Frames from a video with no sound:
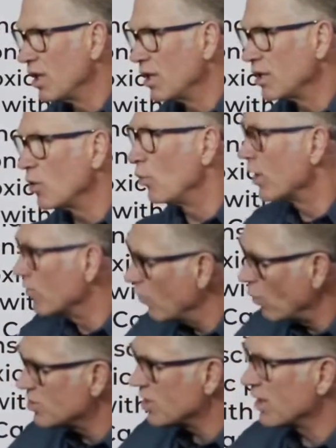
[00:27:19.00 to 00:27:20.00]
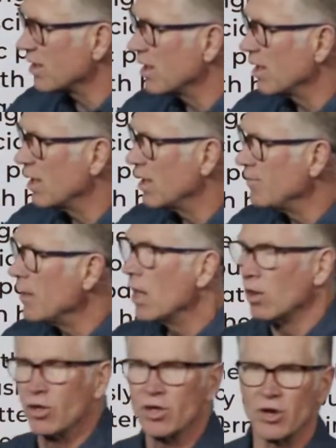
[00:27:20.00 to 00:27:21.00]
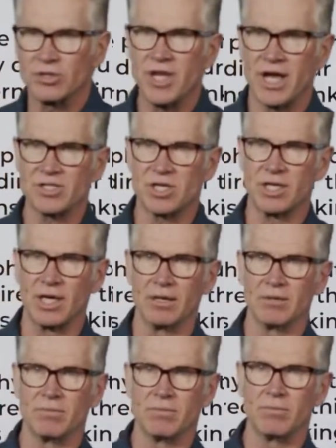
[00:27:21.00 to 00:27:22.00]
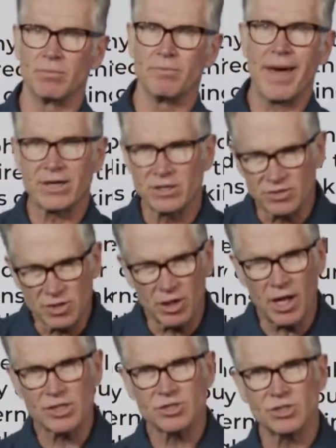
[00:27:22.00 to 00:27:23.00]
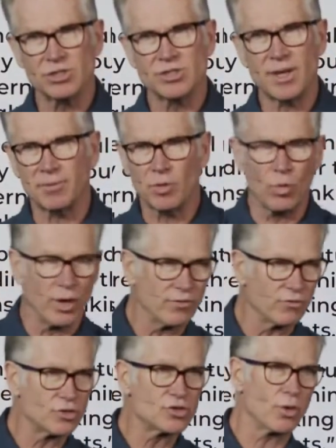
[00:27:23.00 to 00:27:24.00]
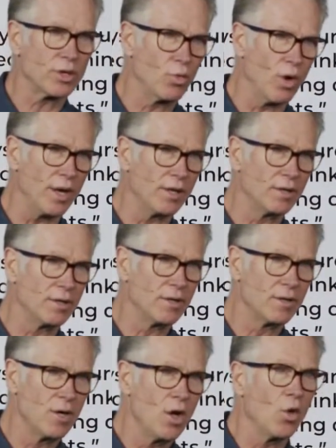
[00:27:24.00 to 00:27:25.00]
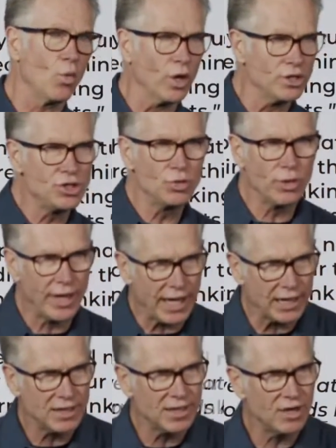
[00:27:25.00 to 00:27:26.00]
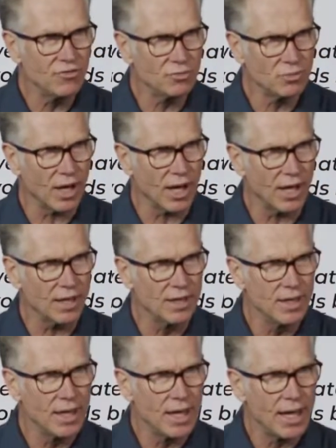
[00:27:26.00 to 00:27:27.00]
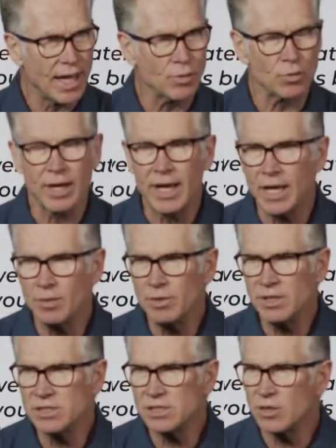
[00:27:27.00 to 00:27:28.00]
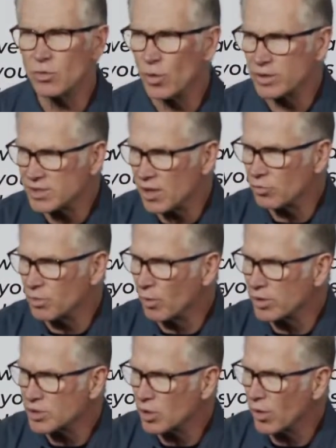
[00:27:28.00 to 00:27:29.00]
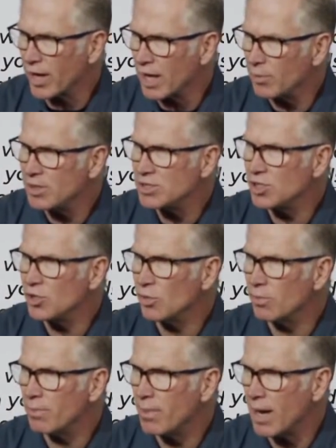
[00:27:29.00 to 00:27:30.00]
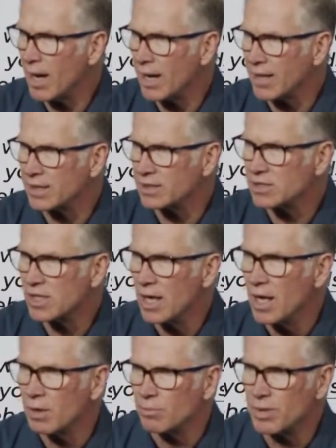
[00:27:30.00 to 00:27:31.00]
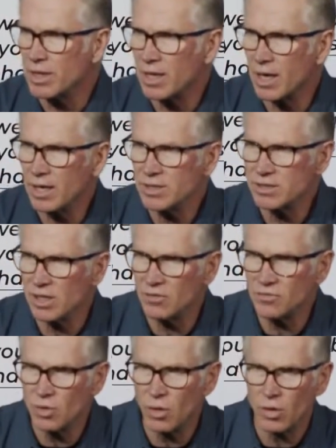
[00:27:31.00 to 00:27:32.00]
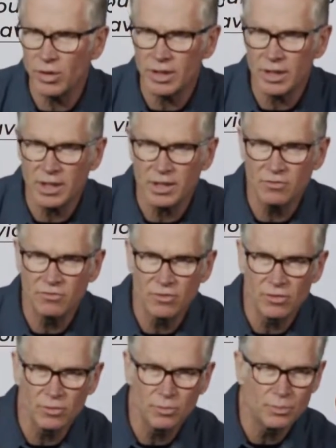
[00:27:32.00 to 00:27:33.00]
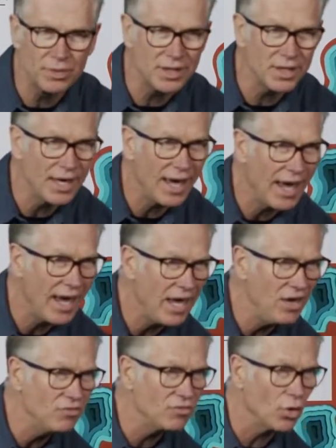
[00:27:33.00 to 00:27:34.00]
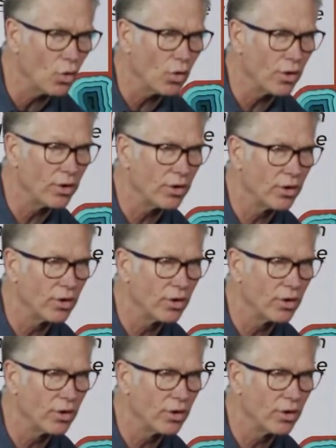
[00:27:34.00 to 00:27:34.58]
You reinforce it. Look at our text again, back to Colossians chapter 1, verse 21. Once you were alienated from God and were enemies, say it with me, ready to go, enemies in your minds because of your evil behavior.